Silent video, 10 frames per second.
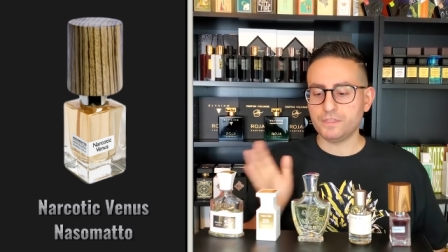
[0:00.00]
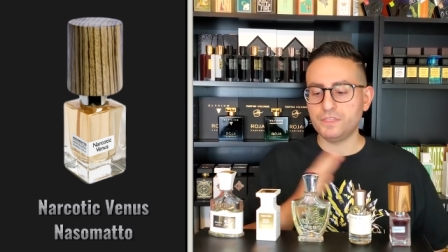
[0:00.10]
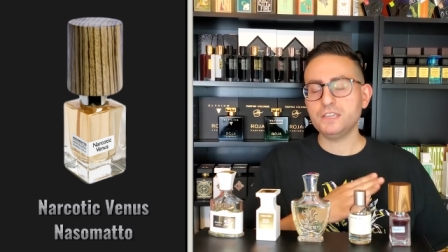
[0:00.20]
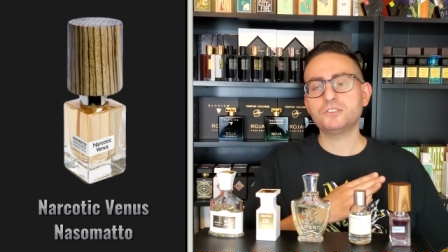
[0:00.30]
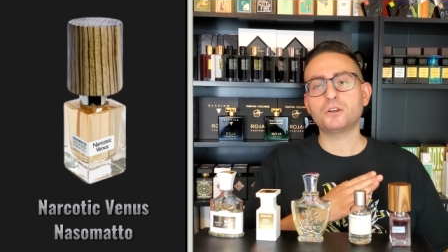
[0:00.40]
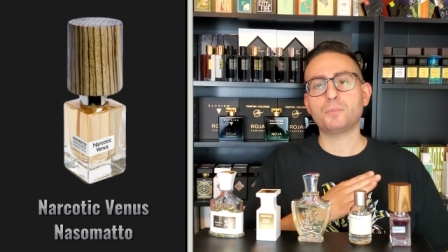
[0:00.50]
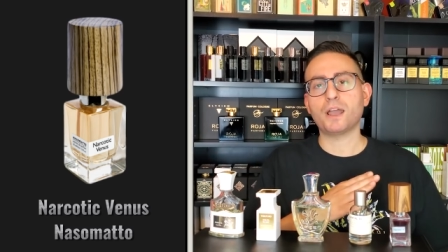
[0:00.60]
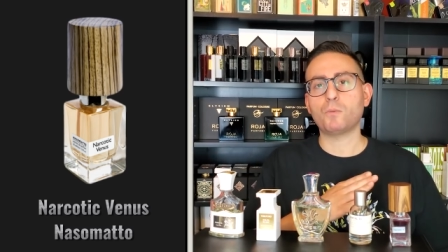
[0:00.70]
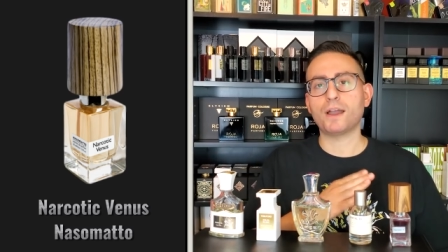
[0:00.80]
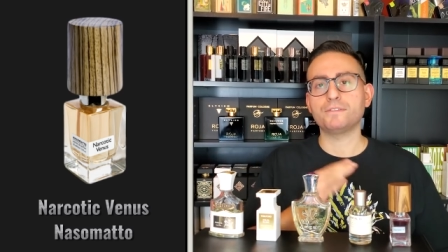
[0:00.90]
these are
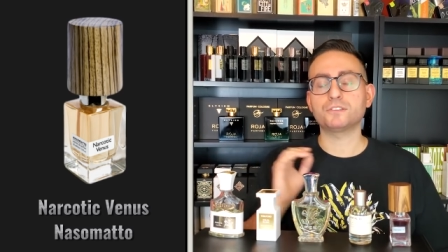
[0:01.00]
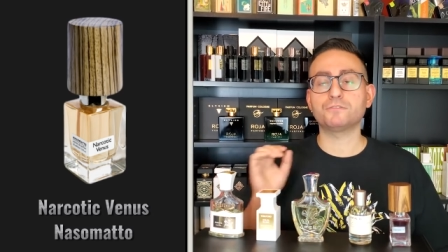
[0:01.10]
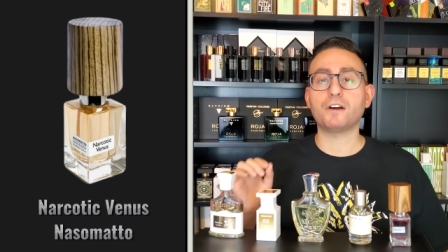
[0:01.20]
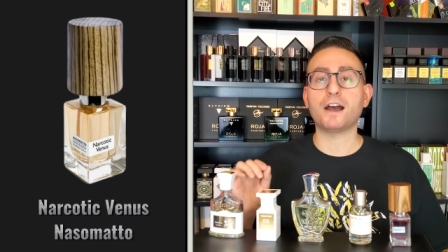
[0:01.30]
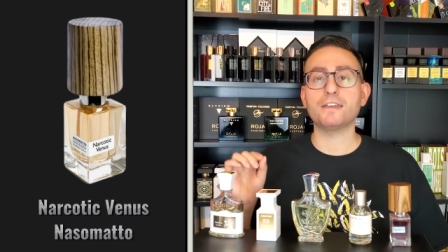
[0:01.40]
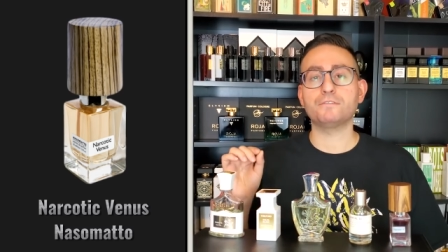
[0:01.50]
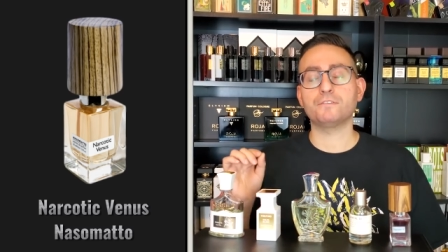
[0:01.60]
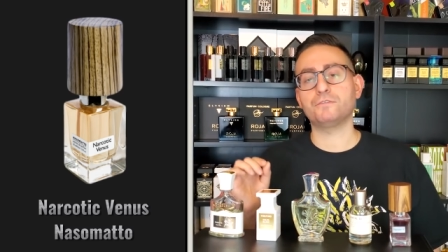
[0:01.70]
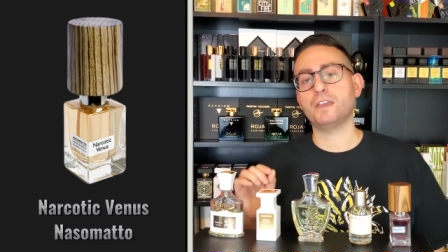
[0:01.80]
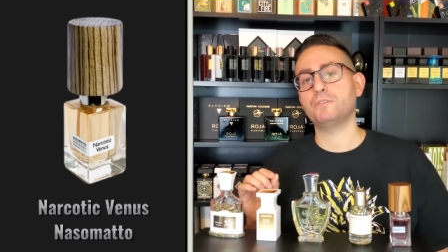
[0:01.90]
my wife's five
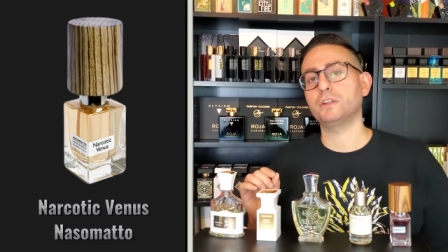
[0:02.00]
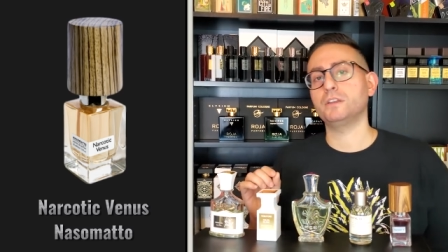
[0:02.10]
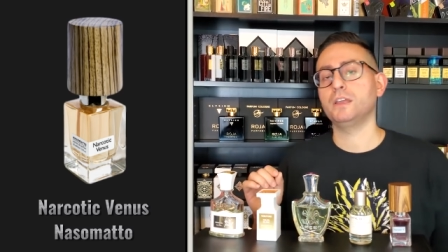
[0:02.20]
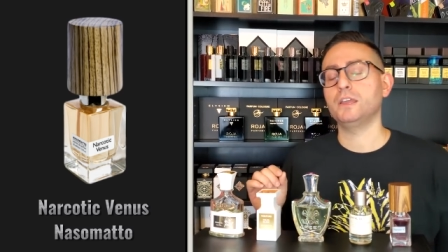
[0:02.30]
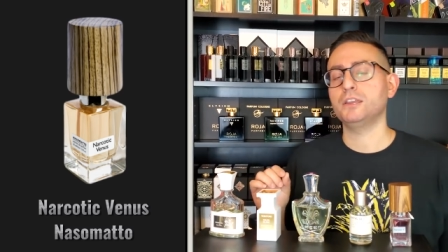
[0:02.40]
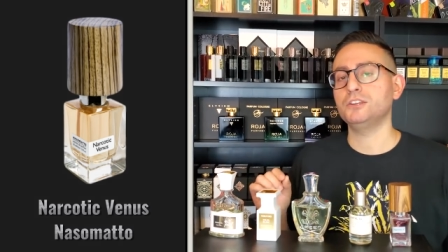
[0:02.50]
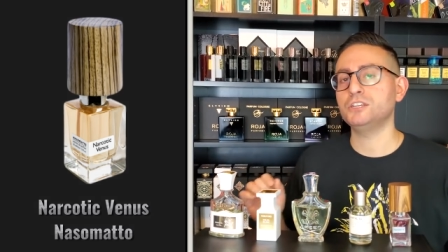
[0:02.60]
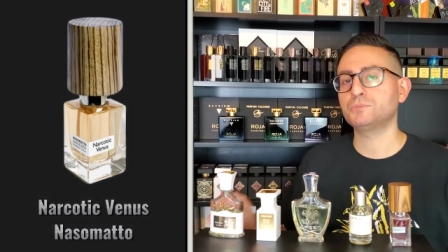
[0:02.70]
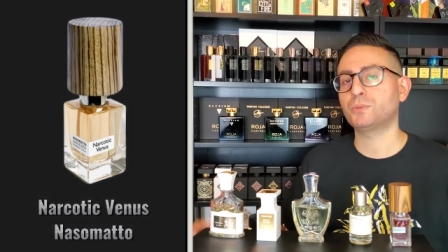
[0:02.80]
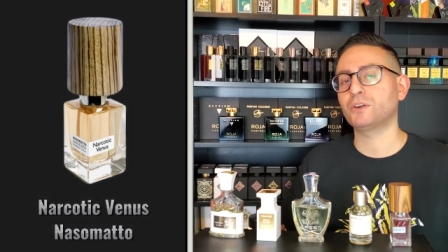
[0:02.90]
favorite
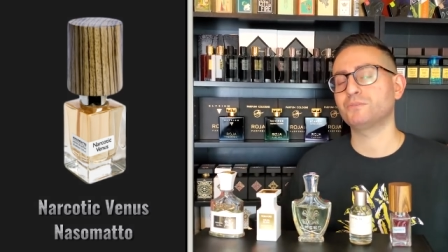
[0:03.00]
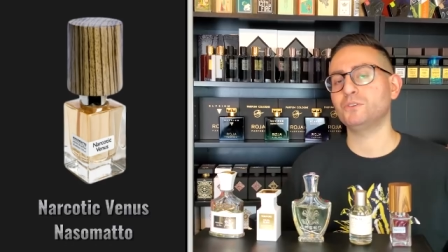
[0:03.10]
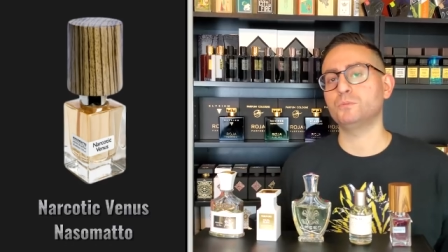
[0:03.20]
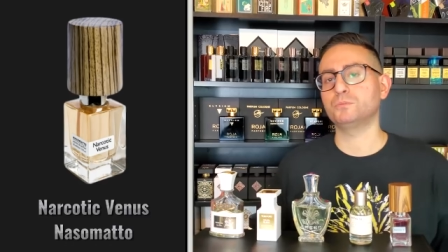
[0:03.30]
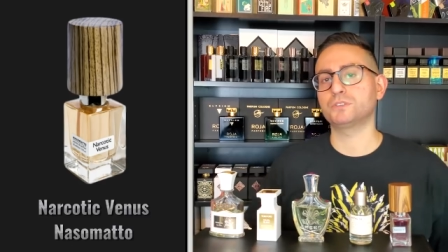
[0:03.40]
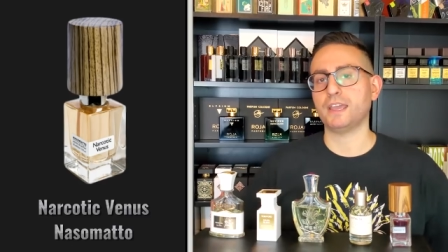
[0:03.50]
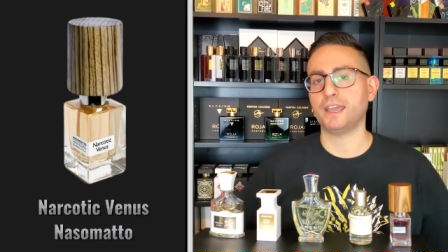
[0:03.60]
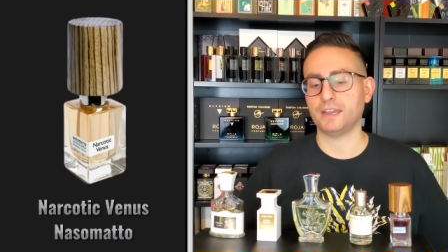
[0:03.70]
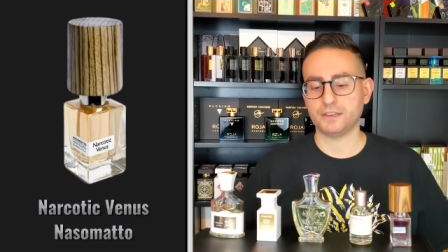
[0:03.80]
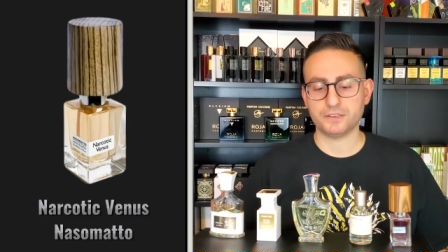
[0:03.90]
niche perfumes,
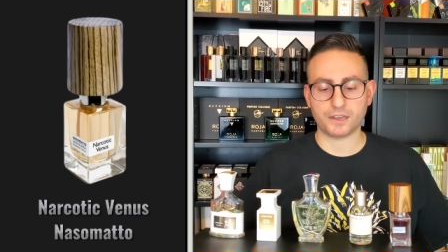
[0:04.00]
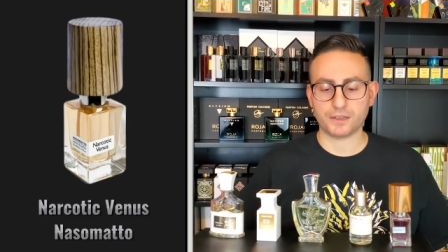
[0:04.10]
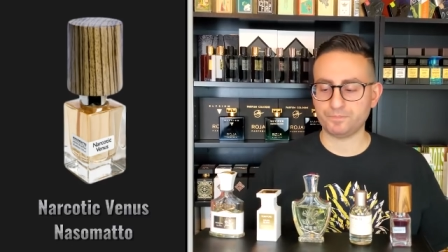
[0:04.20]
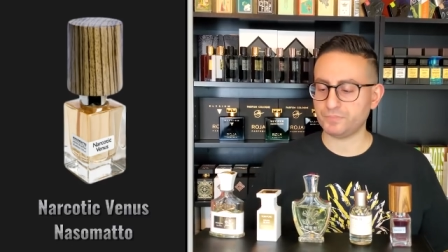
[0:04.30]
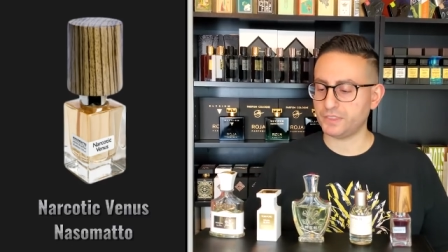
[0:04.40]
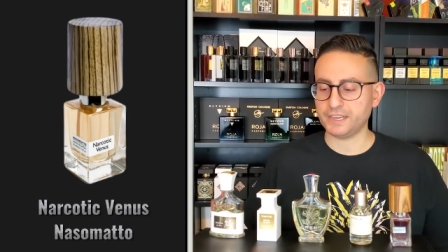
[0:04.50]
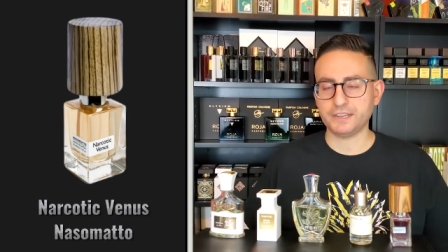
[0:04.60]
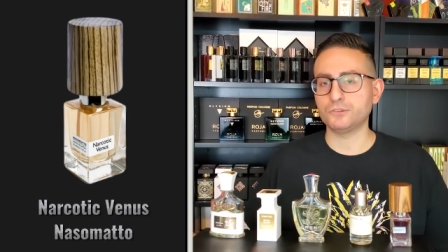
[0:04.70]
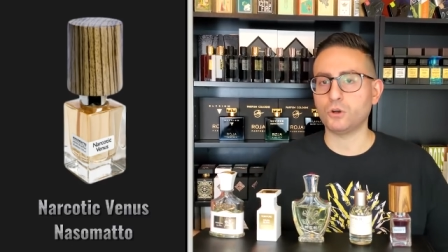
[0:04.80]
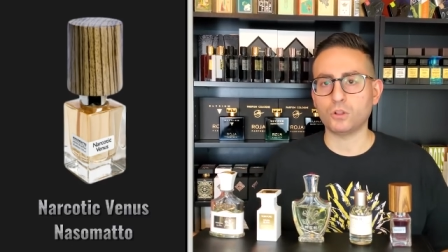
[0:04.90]
and um, they
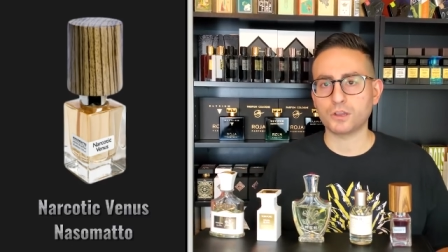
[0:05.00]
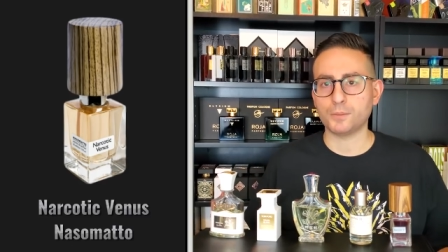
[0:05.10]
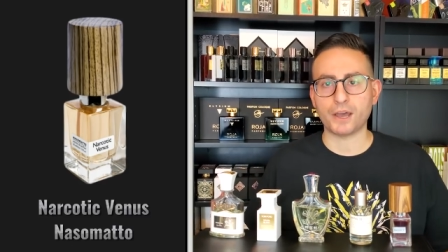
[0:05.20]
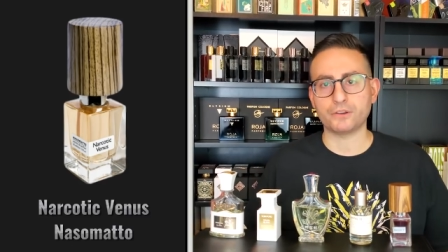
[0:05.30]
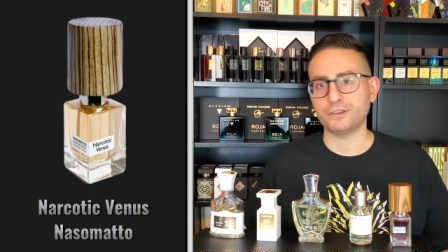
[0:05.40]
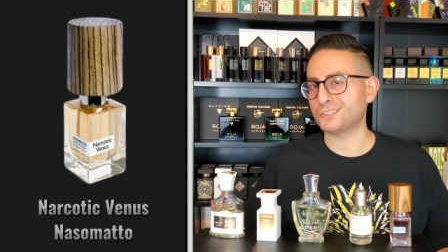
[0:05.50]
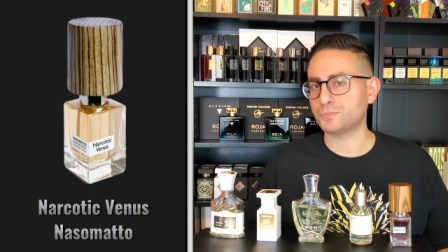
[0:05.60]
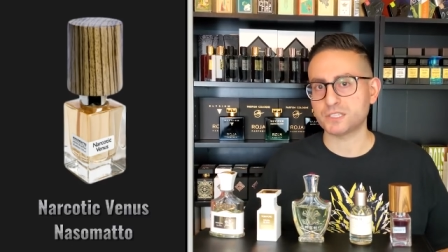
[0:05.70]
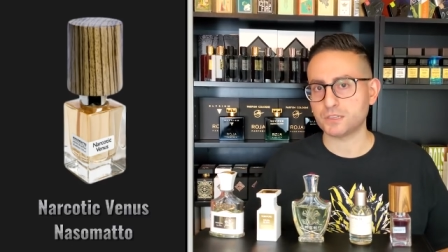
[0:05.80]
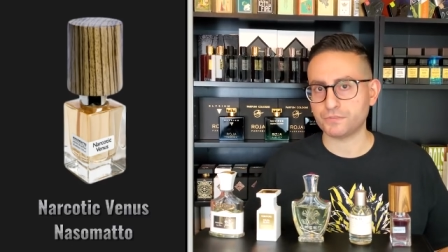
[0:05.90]
didn't all come out in a
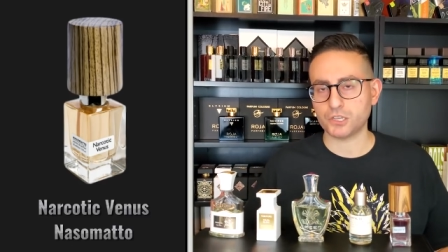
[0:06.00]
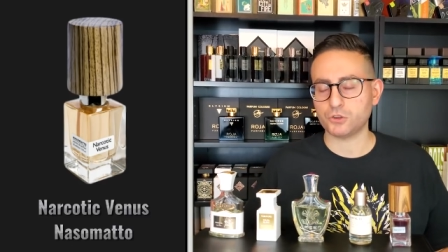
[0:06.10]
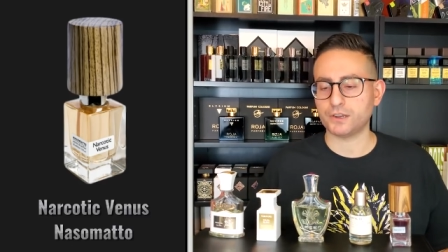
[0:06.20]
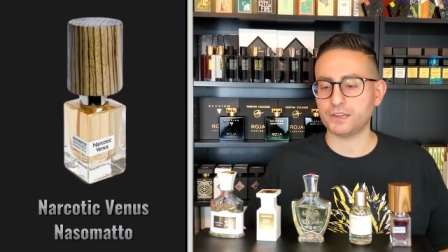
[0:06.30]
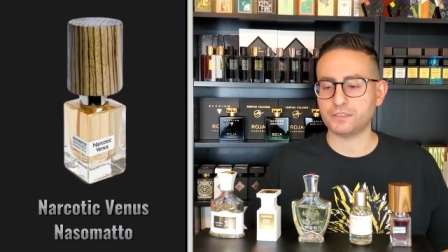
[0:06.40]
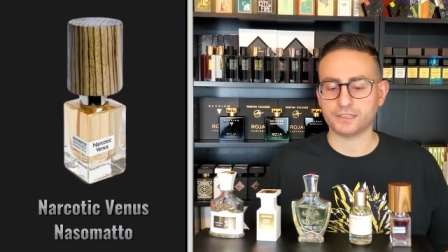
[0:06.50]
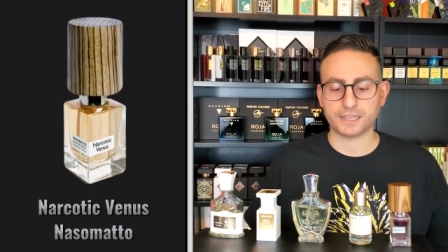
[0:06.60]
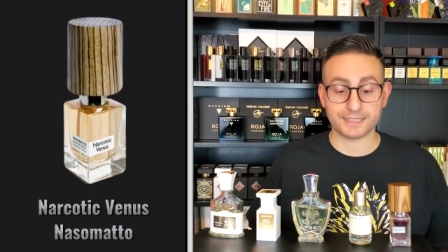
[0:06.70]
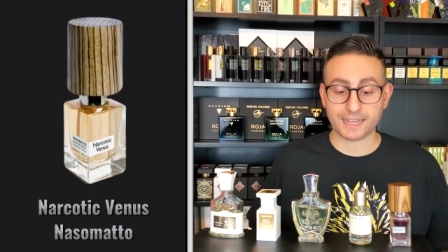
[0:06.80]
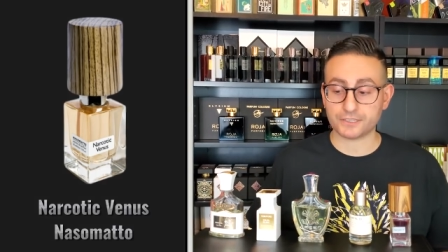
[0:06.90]
specific year or anything
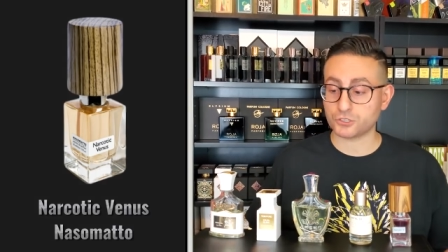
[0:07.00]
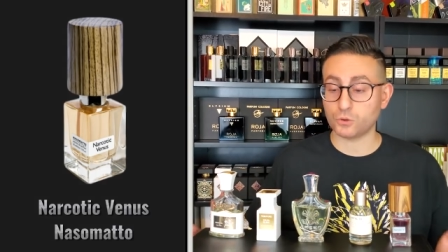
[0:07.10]
like that.